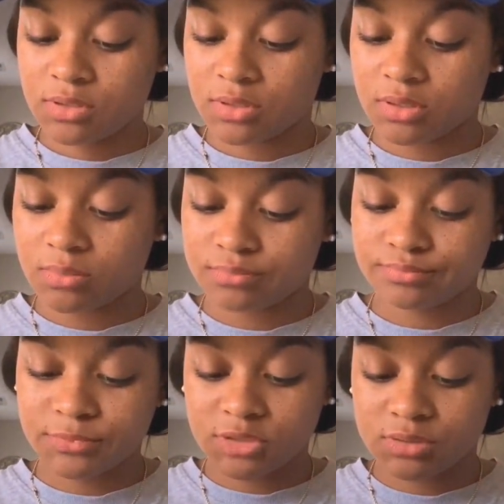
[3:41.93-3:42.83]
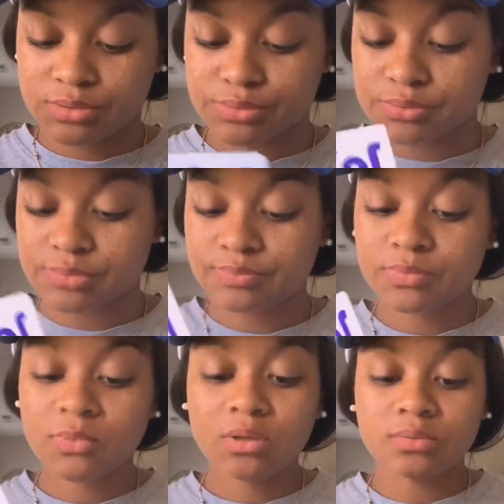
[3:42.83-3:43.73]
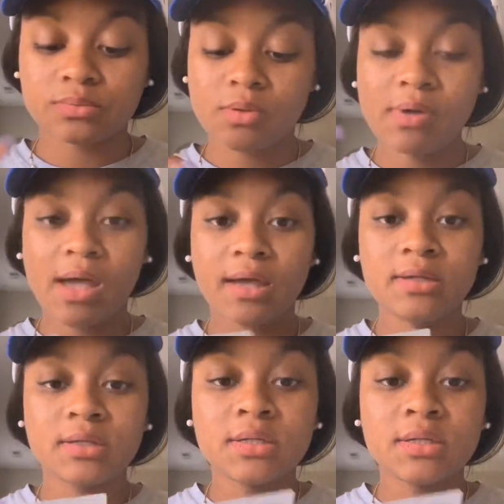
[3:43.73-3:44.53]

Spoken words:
All right, cool. Oh, okay.